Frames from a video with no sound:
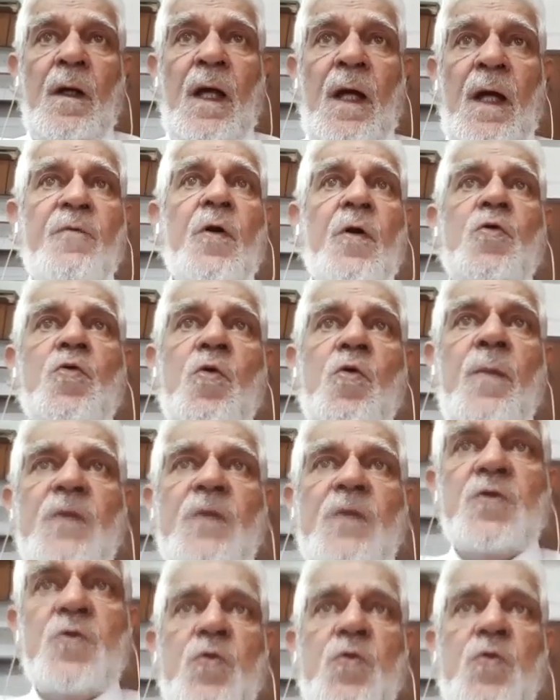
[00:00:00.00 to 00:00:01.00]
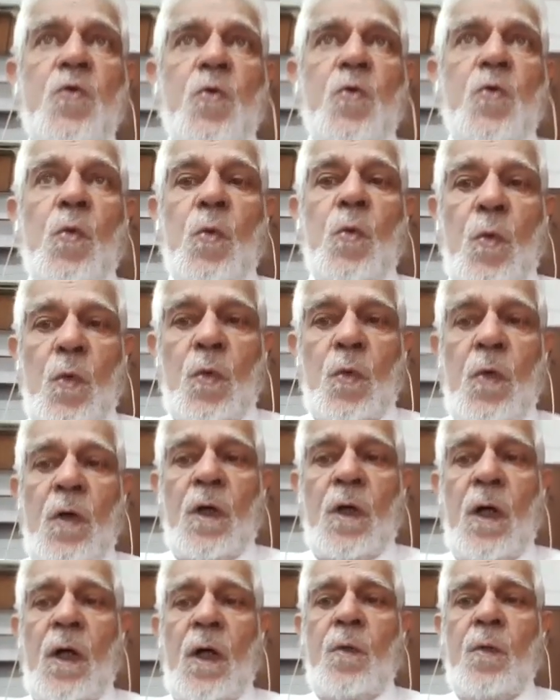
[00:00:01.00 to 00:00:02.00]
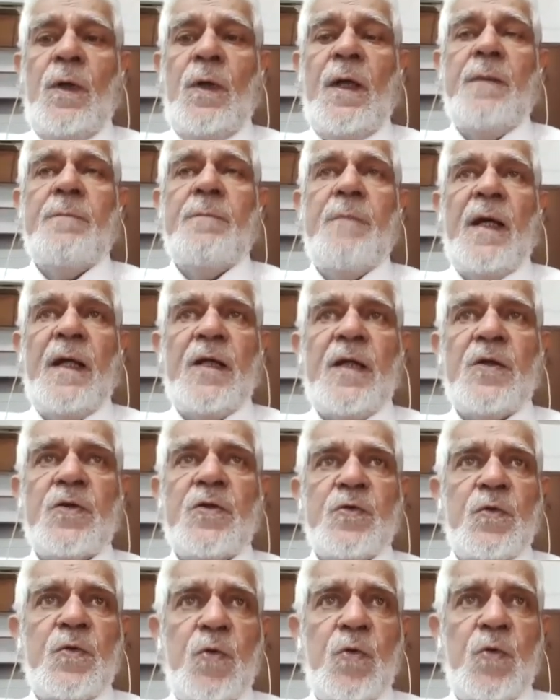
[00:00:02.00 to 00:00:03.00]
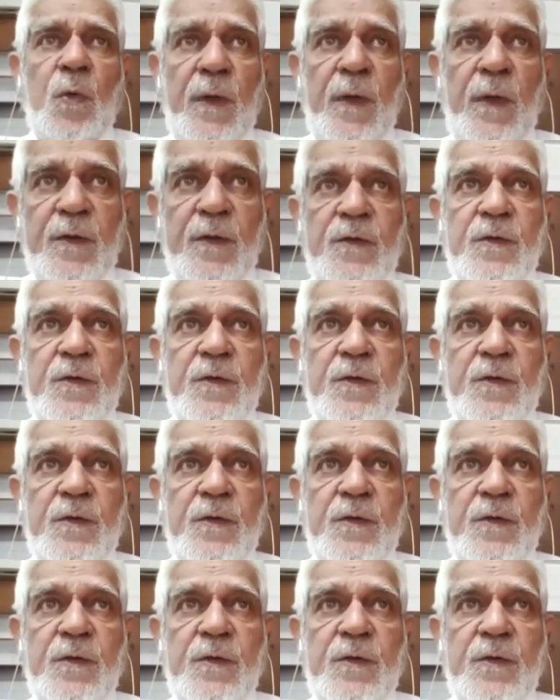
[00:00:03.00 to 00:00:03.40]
I've got too much to do. How will I manage to do it?